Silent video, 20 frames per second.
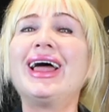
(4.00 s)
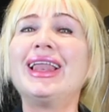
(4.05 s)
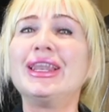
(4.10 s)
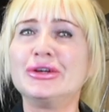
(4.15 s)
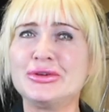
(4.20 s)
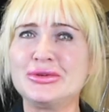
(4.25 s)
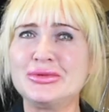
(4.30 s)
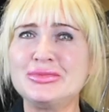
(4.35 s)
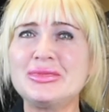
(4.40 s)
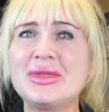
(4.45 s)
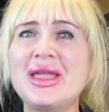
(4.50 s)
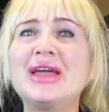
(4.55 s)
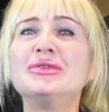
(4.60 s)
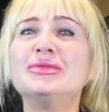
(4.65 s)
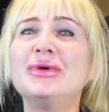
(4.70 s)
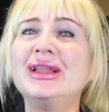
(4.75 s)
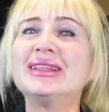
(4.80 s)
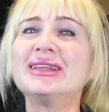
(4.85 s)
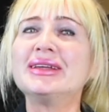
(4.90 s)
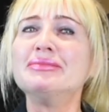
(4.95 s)
Hello and
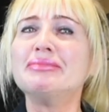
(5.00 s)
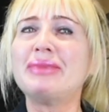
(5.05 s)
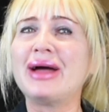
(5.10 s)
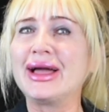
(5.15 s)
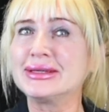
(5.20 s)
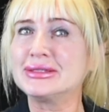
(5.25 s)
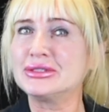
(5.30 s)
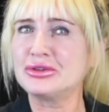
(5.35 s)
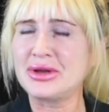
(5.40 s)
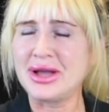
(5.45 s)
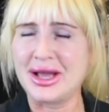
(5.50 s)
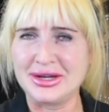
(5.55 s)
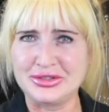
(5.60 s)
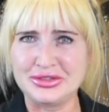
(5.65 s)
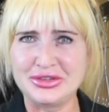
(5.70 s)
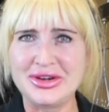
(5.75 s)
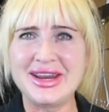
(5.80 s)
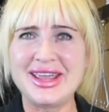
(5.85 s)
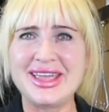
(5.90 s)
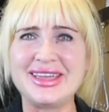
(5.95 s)
welcome back to
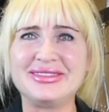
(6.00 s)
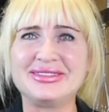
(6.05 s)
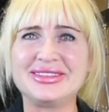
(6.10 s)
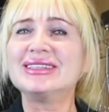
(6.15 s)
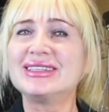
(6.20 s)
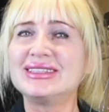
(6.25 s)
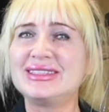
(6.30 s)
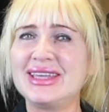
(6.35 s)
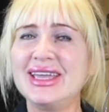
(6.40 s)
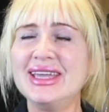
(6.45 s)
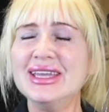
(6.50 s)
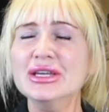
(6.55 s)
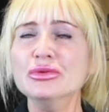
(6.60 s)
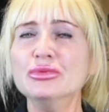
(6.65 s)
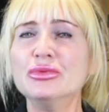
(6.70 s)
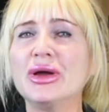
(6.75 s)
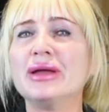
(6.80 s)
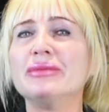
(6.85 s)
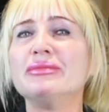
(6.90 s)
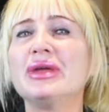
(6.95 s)
Culinary. Today
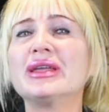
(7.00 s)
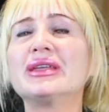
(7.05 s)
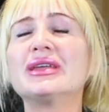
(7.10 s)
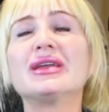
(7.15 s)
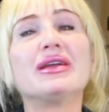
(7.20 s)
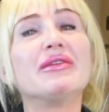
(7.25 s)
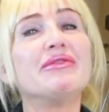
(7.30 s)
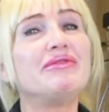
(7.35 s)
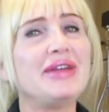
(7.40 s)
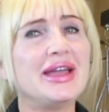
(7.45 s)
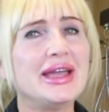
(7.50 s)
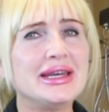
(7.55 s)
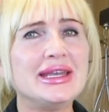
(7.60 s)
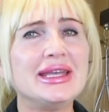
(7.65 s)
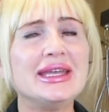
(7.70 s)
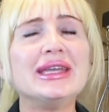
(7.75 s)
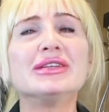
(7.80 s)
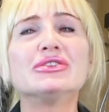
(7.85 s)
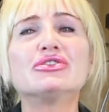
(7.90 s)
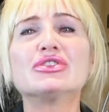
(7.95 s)
we're making a very
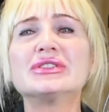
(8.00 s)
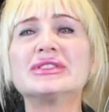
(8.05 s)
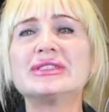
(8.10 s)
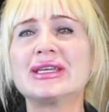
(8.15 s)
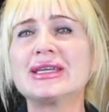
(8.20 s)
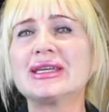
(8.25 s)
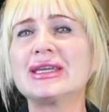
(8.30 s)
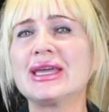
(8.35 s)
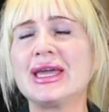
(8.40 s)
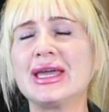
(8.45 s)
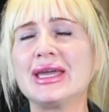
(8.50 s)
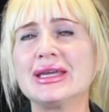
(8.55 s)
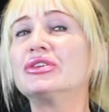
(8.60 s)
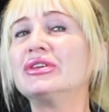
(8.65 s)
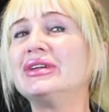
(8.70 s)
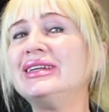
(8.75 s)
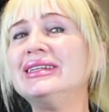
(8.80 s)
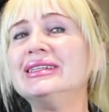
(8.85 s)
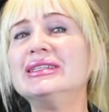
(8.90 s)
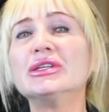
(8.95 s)
interesting cake,
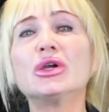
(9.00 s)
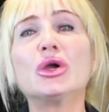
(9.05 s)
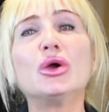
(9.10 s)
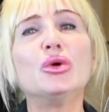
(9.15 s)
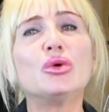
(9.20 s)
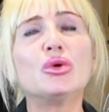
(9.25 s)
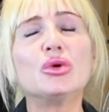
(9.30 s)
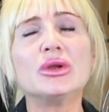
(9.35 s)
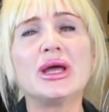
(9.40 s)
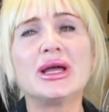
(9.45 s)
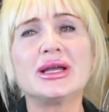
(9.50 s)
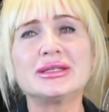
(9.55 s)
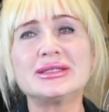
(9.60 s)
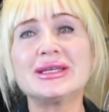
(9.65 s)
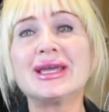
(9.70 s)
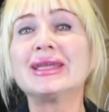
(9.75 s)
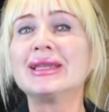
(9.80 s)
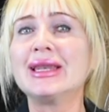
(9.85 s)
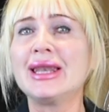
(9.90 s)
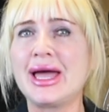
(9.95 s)
green coconut
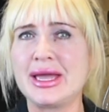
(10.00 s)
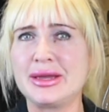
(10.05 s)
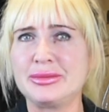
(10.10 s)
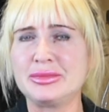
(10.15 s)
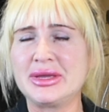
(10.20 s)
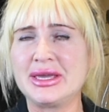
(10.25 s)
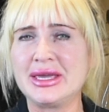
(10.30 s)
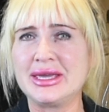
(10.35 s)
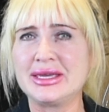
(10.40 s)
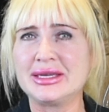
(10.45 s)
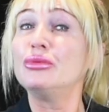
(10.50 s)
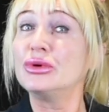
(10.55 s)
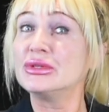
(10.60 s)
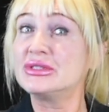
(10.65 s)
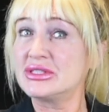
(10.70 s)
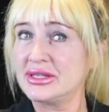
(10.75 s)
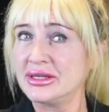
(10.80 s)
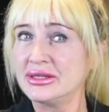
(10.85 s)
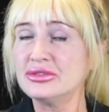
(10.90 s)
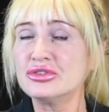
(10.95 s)
and lime cake.
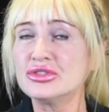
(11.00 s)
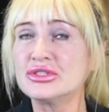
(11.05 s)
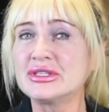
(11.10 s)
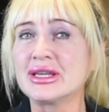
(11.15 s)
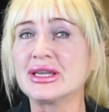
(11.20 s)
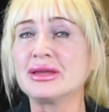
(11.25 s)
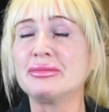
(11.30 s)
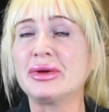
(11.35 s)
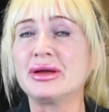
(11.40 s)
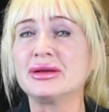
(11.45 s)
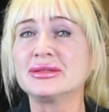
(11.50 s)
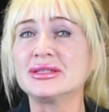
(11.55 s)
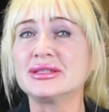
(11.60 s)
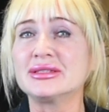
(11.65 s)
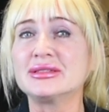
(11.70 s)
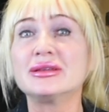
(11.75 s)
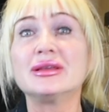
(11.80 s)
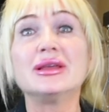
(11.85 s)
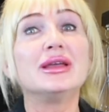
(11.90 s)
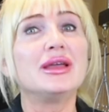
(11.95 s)
What's interesting about it?
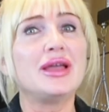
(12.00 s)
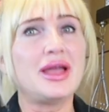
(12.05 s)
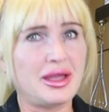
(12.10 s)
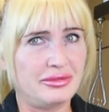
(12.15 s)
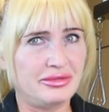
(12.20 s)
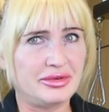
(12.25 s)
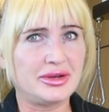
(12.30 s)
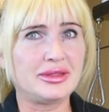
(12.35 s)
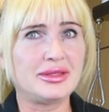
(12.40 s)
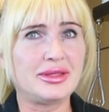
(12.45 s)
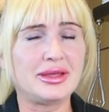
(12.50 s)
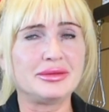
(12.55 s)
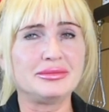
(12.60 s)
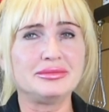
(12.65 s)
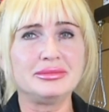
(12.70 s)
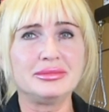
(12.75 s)
Everything.